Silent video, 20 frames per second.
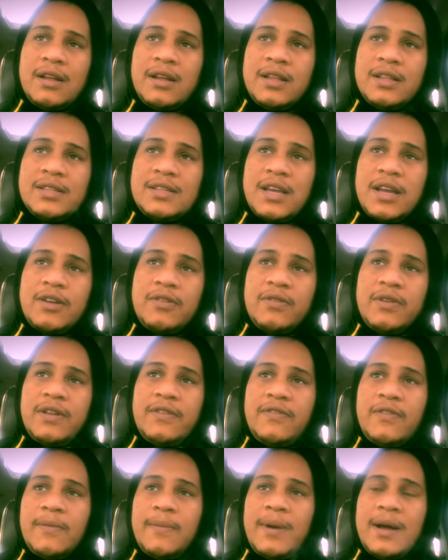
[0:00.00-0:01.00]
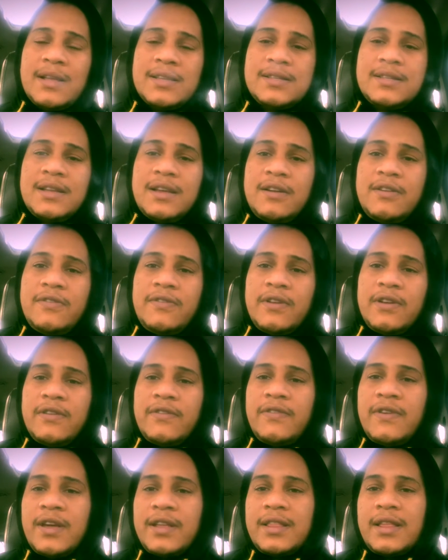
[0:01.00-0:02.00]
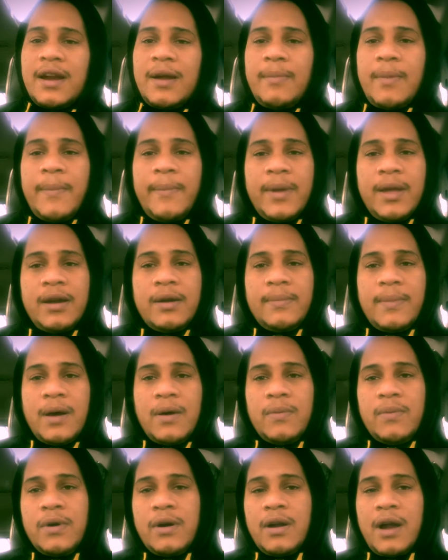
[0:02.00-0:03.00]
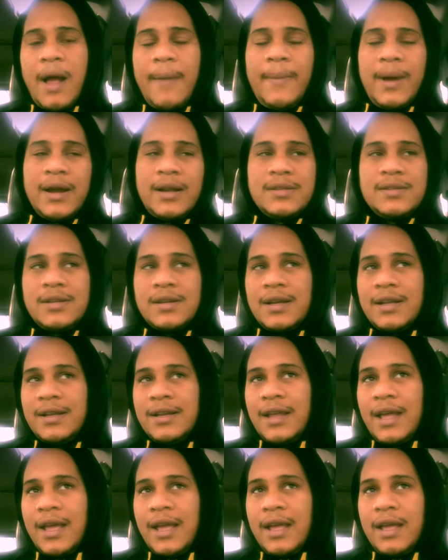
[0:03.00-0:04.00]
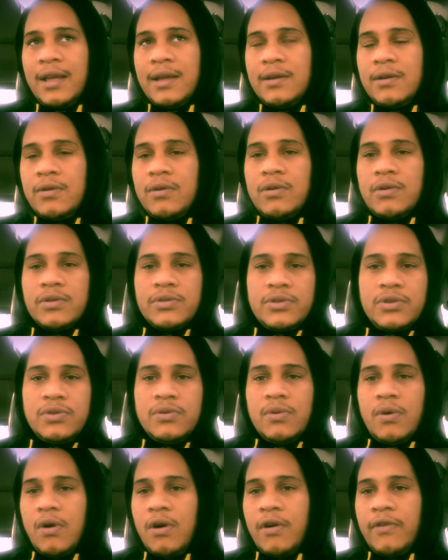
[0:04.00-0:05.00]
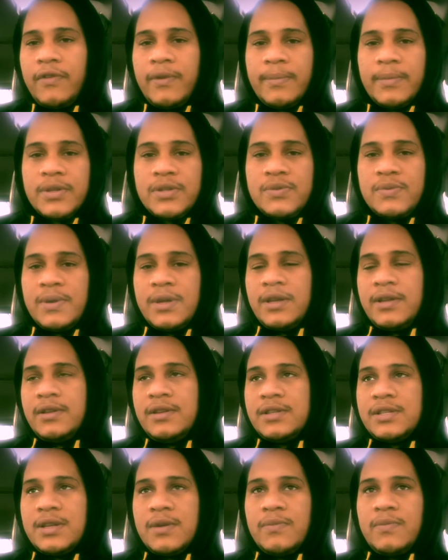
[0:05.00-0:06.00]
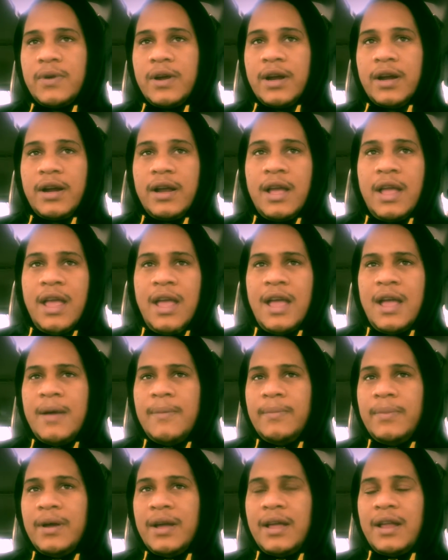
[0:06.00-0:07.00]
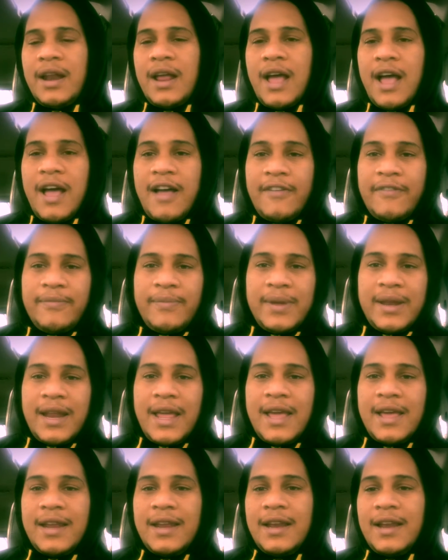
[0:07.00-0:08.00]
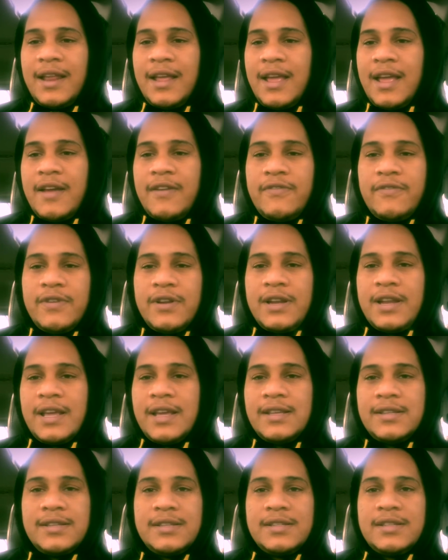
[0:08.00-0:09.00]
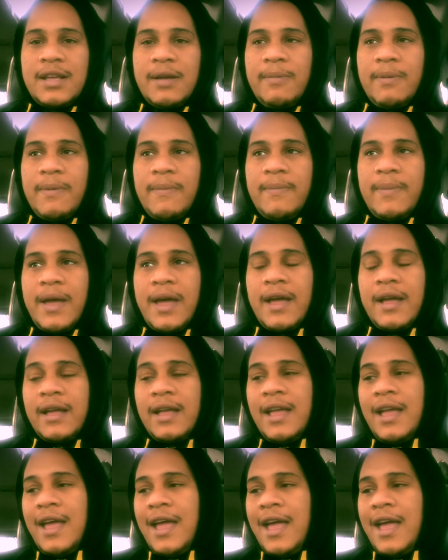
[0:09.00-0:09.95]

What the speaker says: integrity for myself and the fact that I'm a man of my word. I might have took a day or 2 off in between somewhere, but I've been at it every day since I've been back.